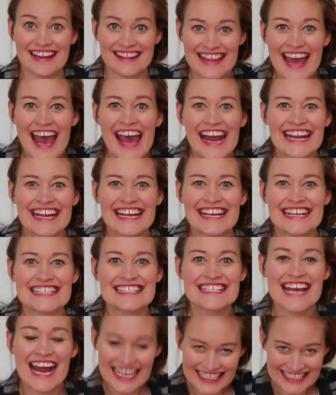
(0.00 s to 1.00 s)
and that
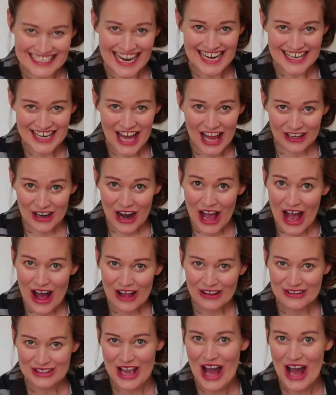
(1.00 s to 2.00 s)
is a $10 haul,